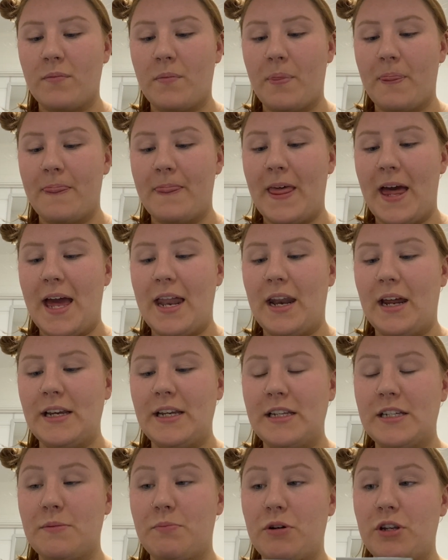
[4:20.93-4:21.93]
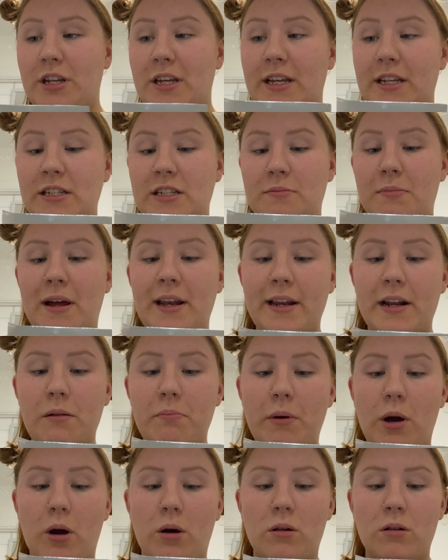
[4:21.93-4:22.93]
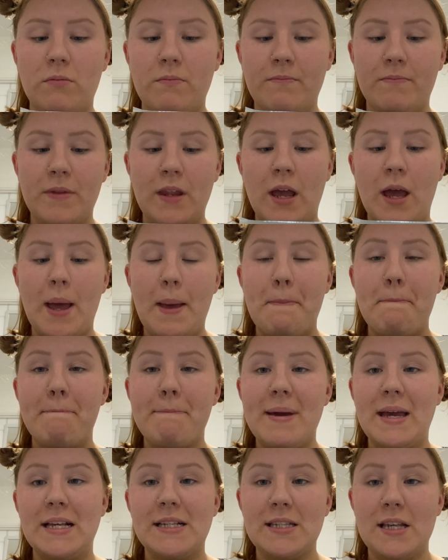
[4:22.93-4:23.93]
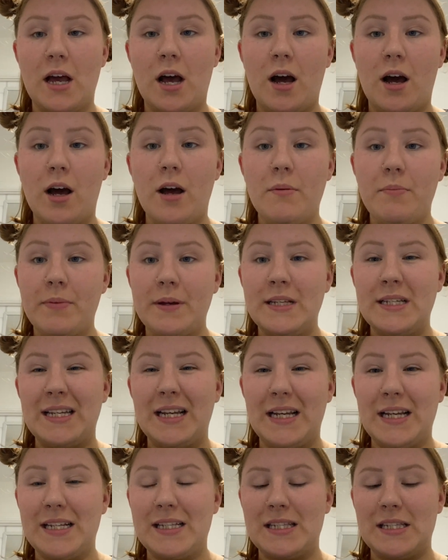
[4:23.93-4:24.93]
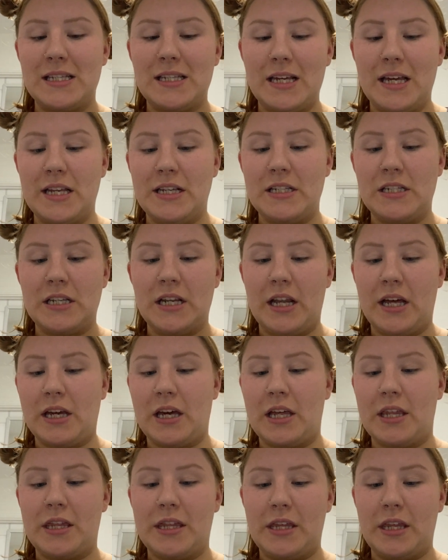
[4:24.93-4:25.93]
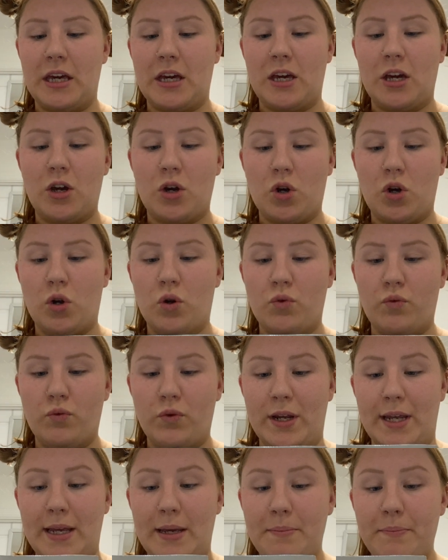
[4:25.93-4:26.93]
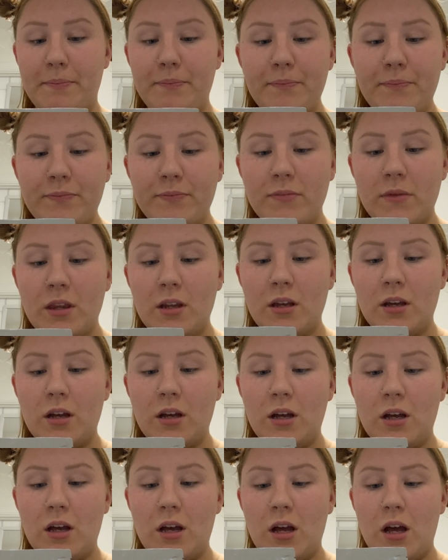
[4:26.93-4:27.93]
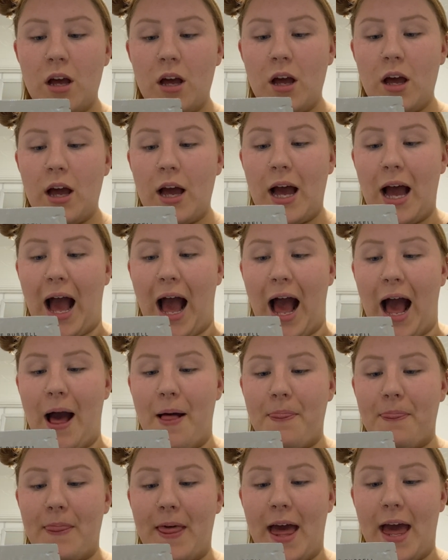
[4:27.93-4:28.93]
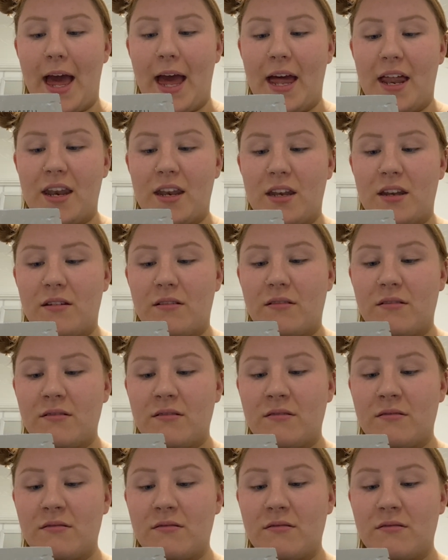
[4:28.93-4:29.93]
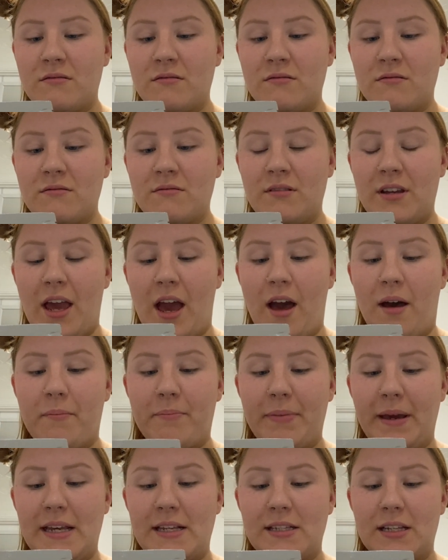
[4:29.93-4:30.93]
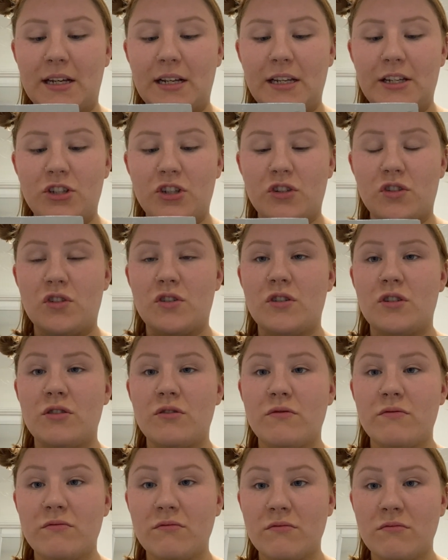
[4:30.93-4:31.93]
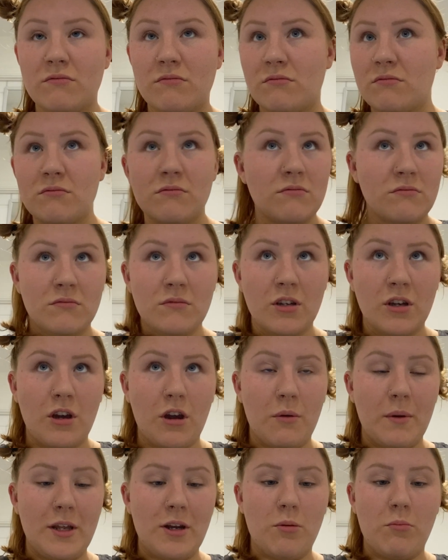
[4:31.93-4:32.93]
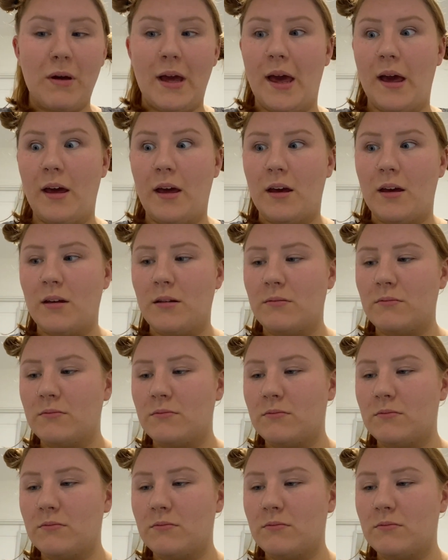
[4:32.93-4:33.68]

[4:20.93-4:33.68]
Then I need to put it into my little bowl, mix it up until it's into like a thick cream. And then, basically just go in on my hair.